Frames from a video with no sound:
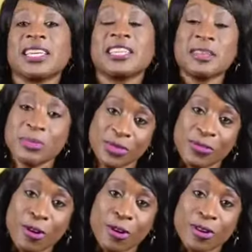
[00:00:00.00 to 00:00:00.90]
Number
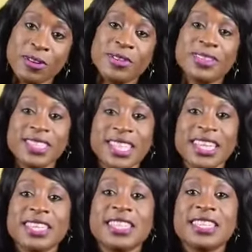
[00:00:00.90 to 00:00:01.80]
4,
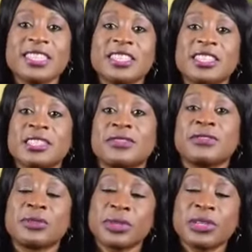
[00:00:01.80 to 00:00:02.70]
take the initiative
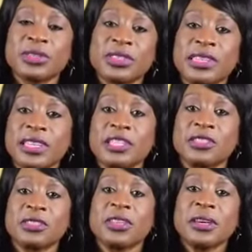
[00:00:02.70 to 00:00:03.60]
for
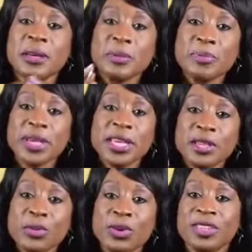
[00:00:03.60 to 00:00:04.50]
reconciliation. Be
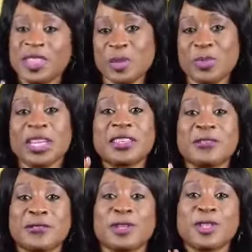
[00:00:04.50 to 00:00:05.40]
the one to make the
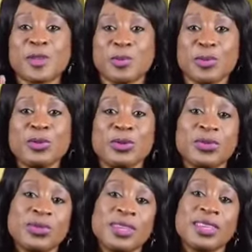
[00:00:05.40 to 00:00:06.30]
first
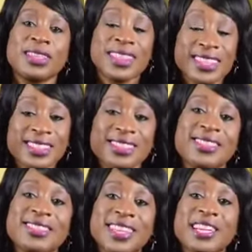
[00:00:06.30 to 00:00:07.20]
move. This is
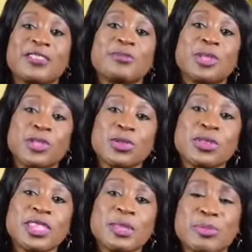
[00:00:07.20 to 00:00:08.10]
a sign of
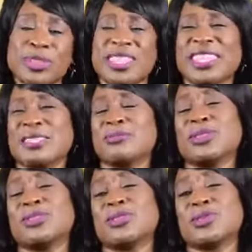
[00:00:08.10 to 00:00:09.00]
maturity, but it can
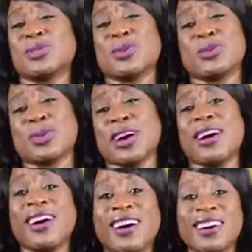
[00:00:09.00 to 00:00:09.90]
be so
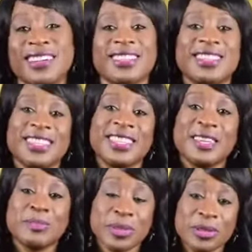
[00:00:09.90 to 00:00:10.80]
hard.
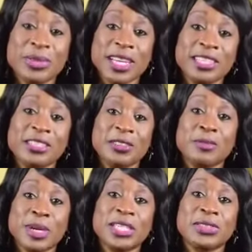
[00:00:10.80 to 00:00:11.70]
But the reality of the
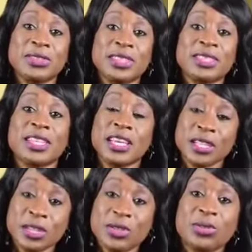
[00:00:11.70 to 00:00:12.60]
matter is this:
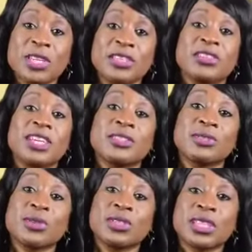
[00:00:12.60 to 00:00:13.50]
the sooner you get to
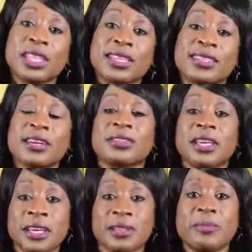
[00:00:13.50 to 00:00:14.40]
sorting things out,
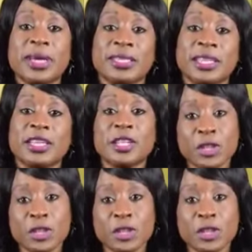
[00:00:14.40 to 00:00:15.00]
the better.